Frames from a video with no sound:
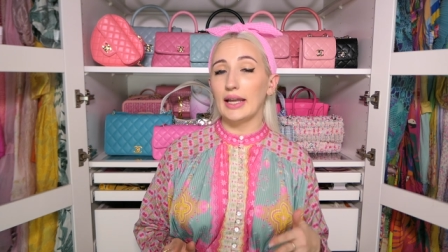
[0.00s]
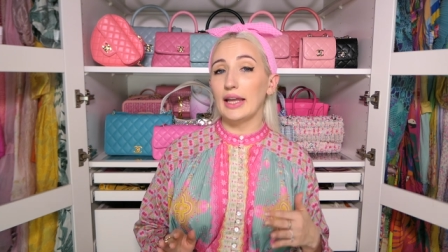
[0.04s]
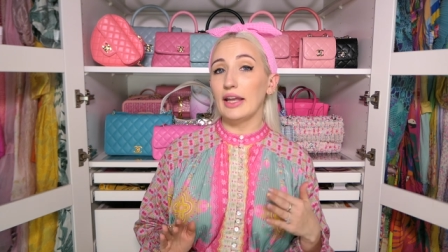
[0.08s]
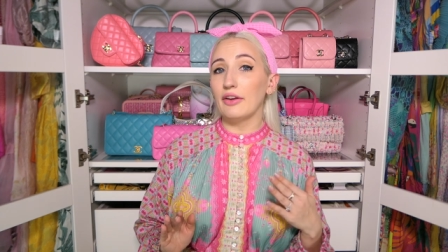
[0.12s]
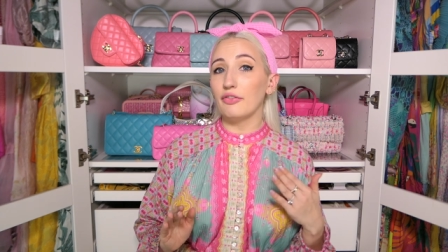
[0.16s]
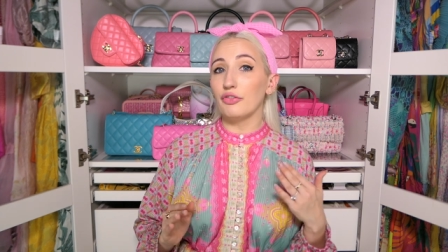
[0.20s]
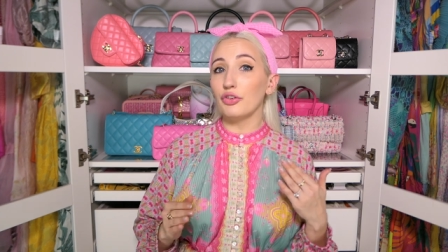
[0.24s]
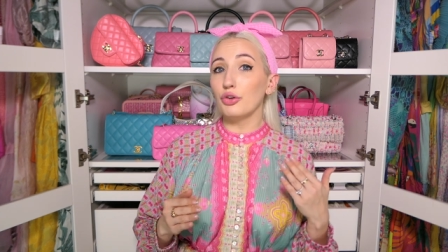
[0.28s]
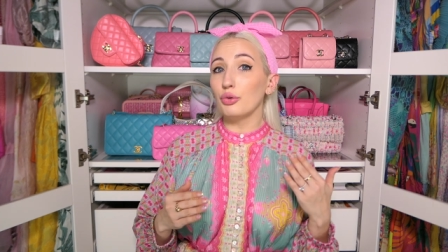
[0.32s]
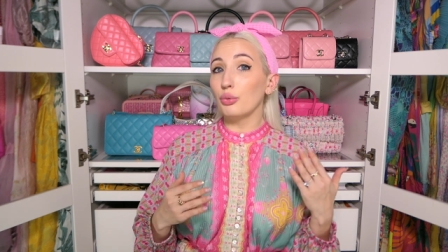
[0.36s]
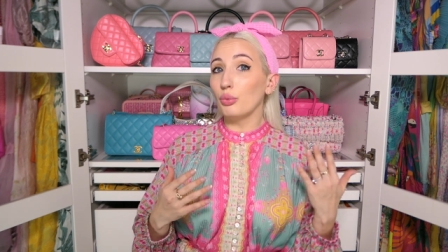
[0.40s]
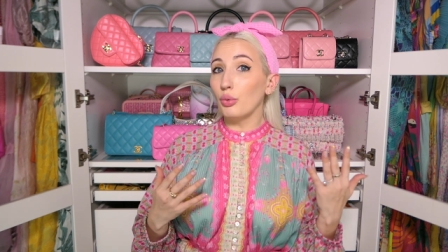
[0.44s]

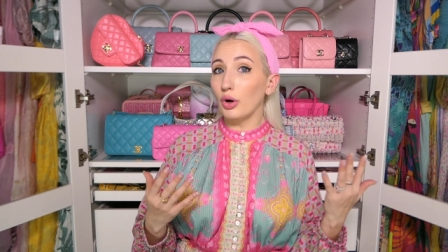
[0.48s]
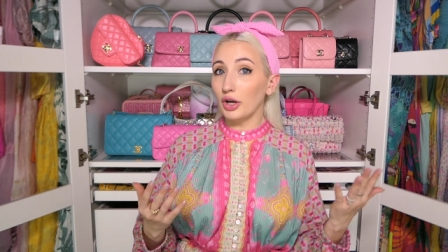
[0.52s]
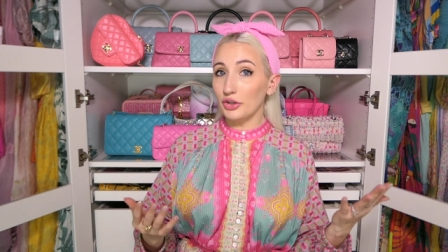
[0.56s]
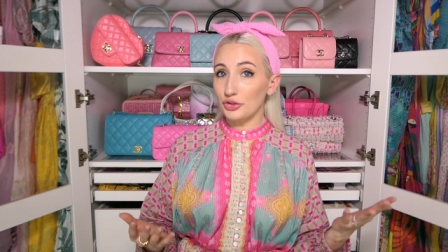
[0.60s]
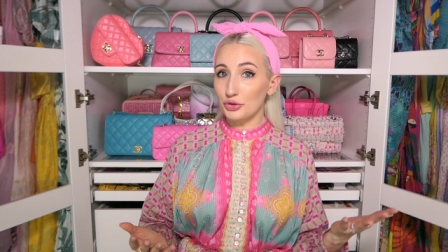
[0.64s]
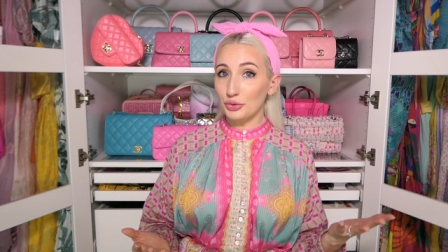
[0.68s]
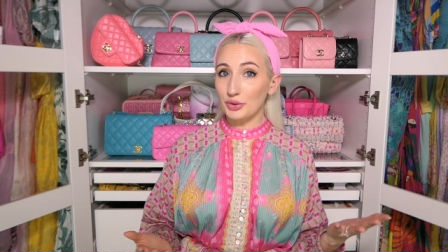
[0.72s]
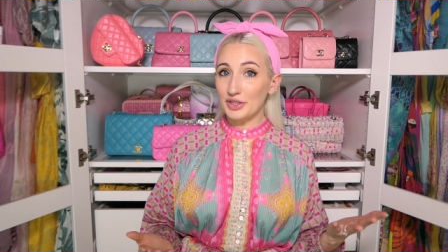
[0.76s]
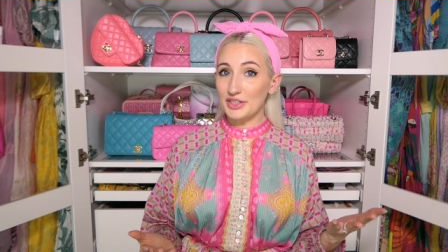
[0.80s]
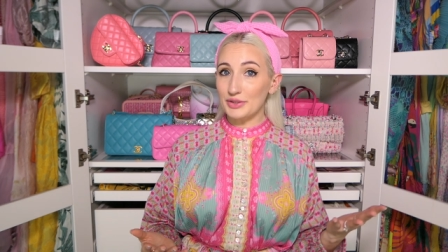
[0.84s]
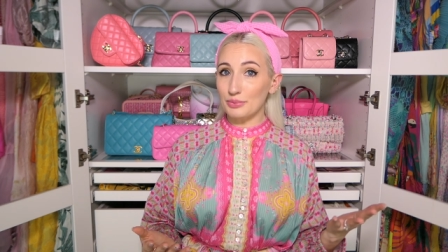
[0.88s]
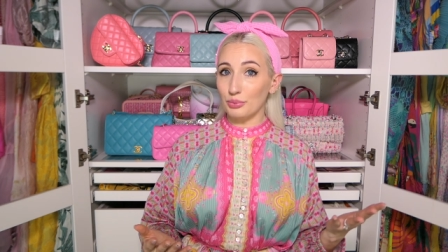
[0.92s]
if you want
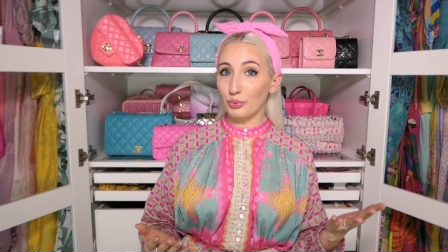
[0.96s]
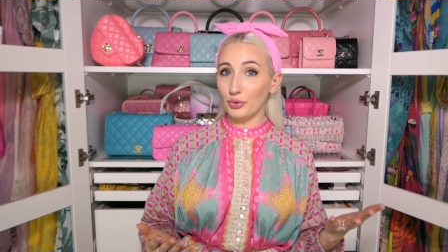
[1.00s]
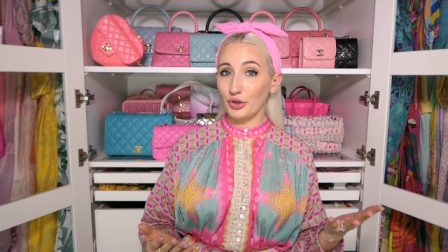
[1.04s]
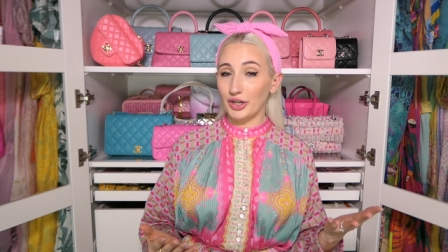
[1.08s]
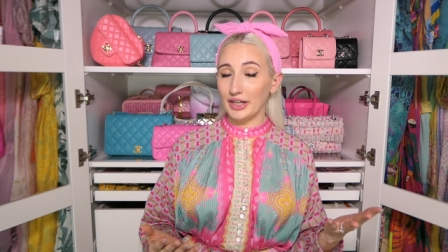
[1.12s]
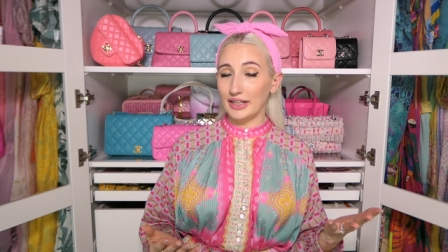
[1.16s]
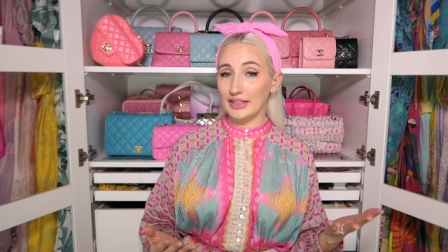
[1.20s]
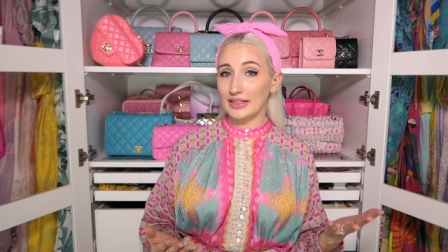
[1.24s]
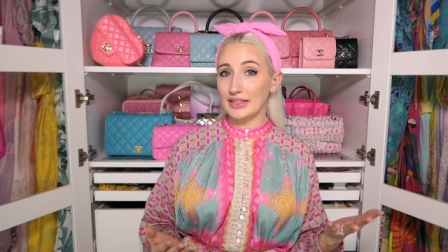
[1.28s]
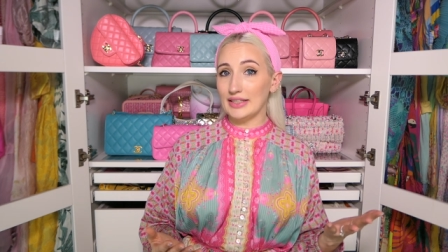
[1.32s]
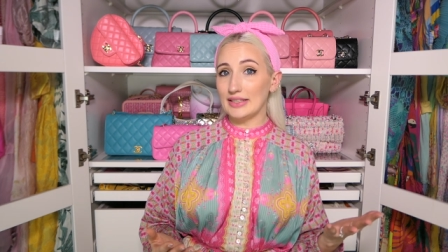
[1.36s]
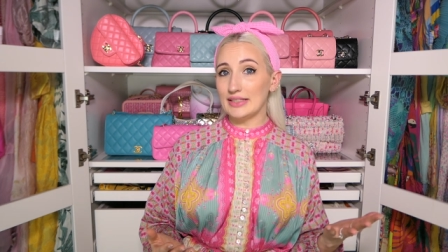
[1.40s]
to explore
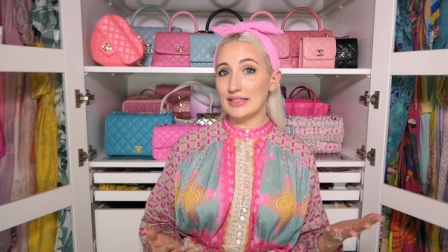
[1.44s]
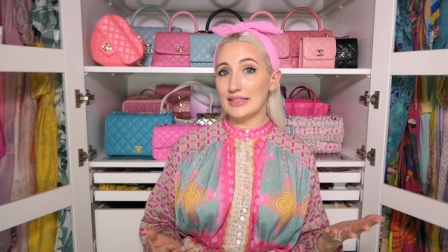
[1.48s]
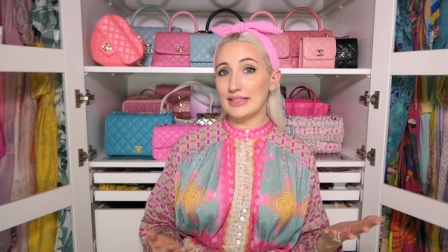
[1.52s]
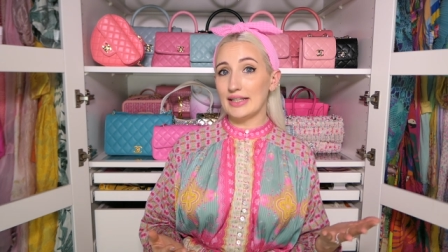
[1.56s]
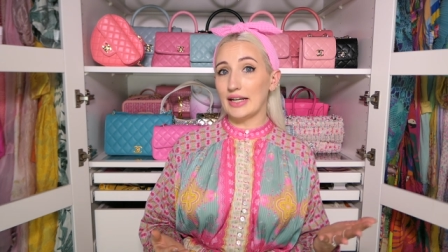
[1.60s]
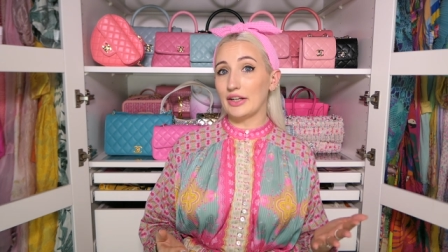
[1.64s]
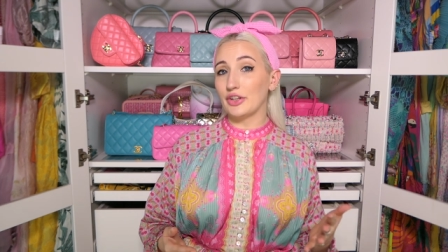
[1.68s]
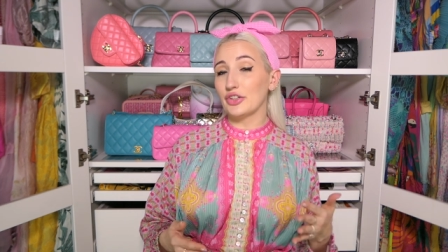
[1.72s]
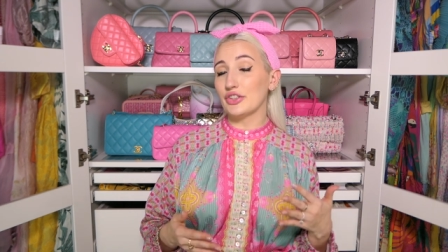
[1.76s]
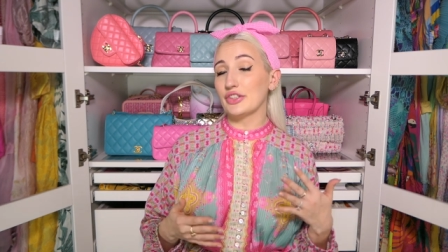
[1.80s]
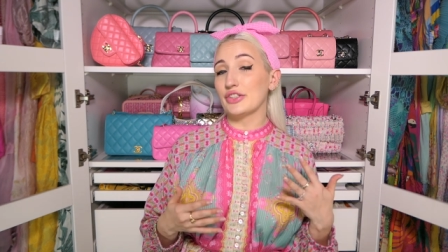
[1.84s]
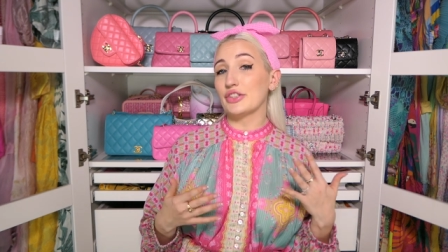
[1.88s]
Indian designers,